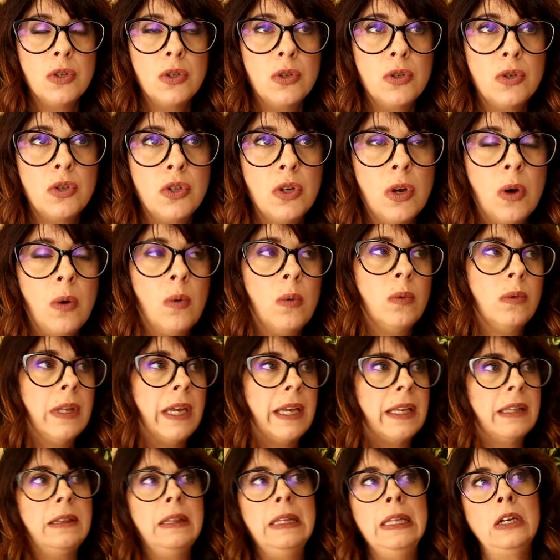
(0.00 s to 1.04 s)
So
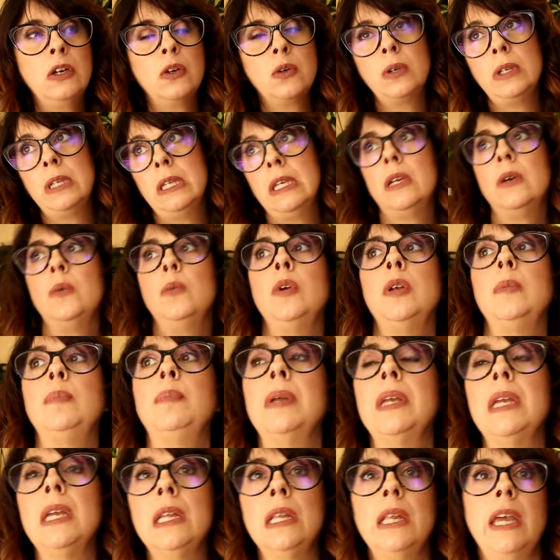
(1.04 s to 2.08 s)
like literally it would
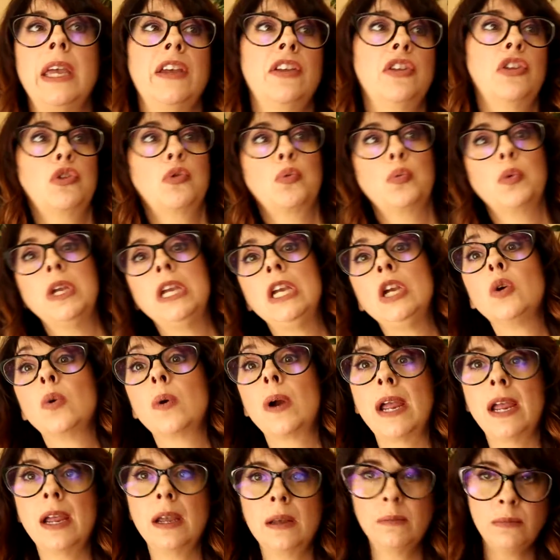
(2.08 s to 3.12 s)
be like 3
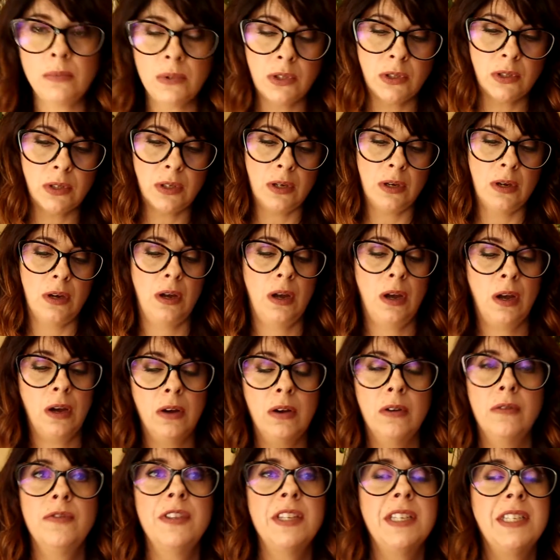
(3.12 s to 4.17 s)
grams
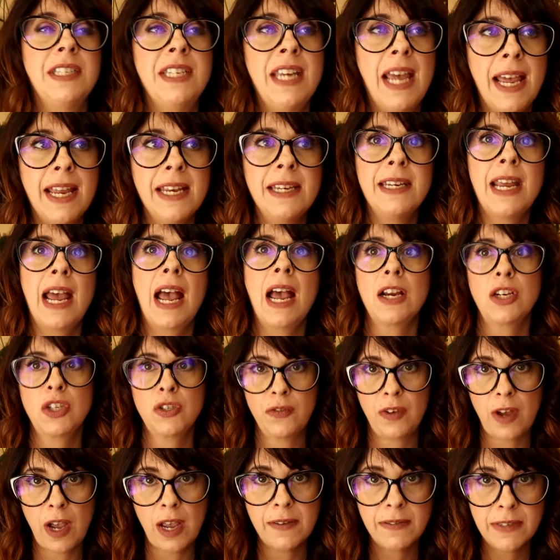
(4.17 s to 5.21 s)
of the
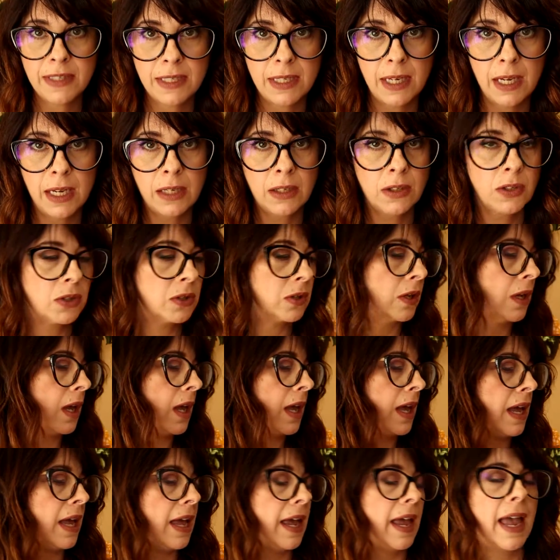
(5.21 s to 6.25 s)
10-56
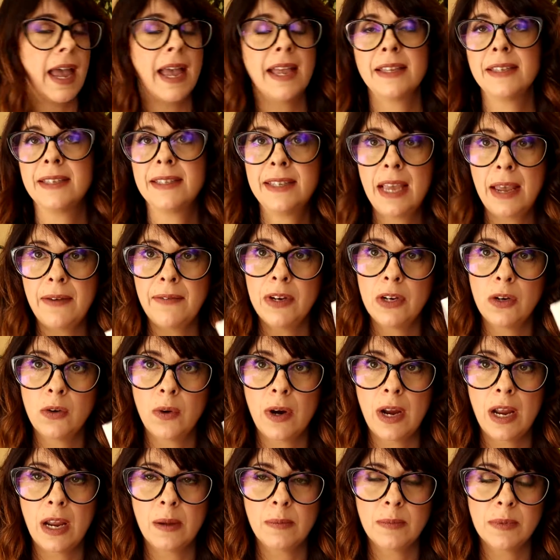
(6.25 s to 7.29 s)
and 7
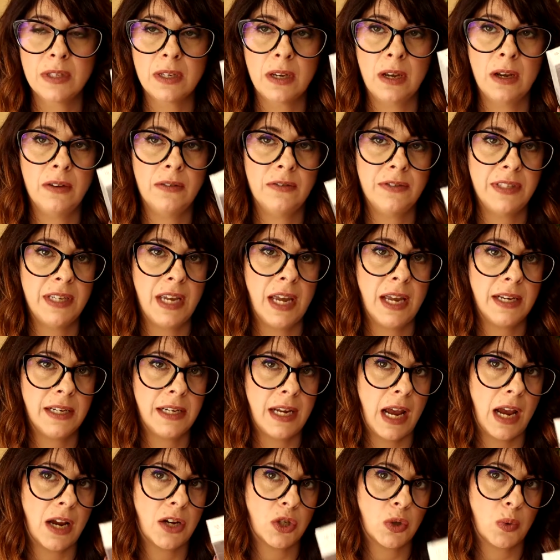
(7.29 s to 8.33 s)
grams of
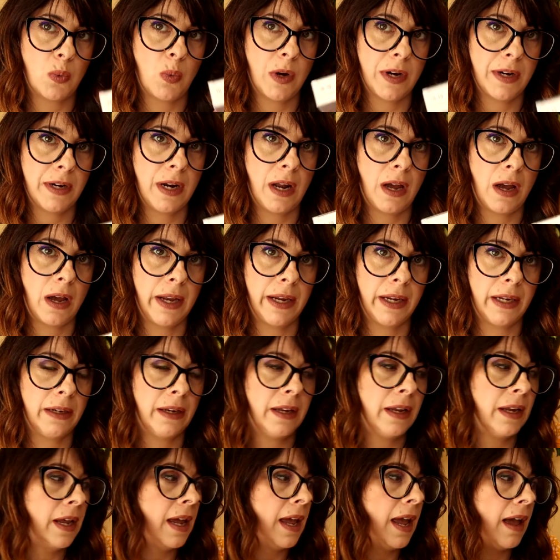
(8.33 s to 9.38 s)
10-19.
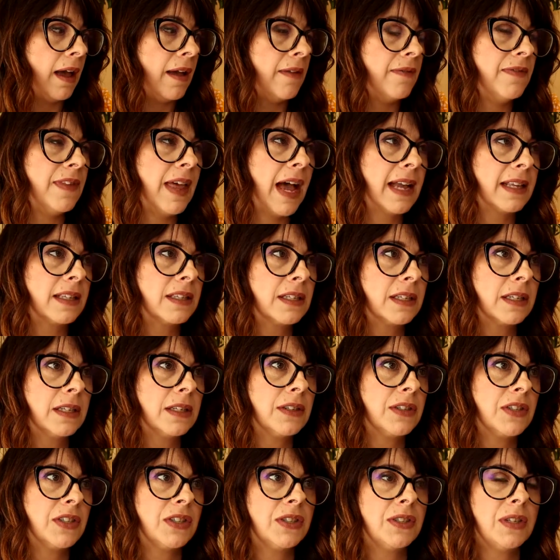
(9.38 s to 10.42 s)
And that's
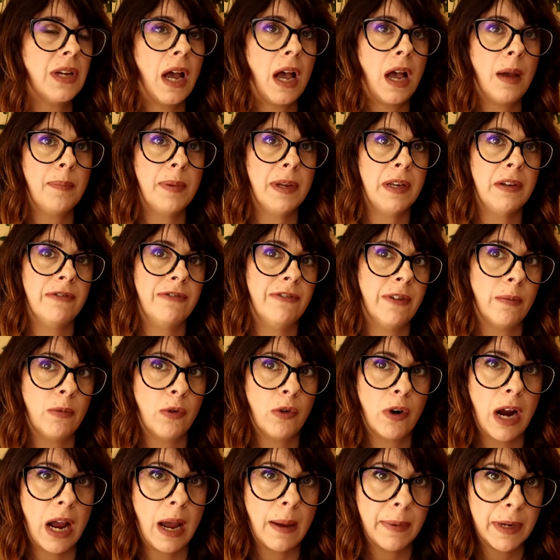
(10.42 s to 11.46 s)
gonna stop it from
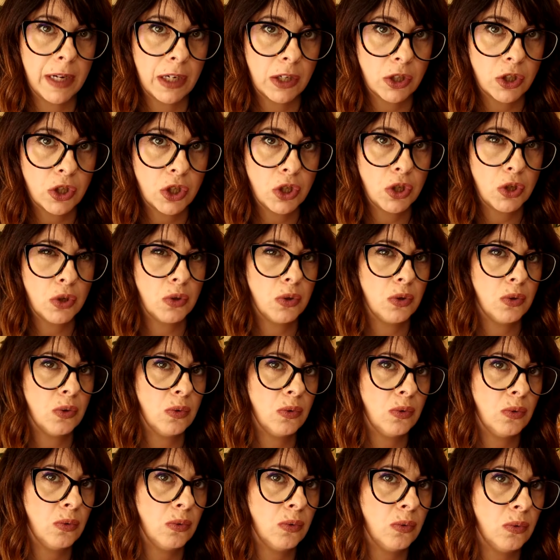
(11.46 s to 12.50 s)
grabbing
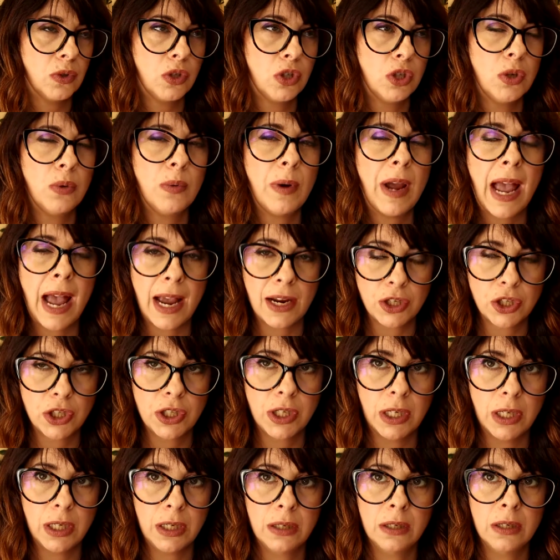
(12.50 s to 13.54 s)
too ashy.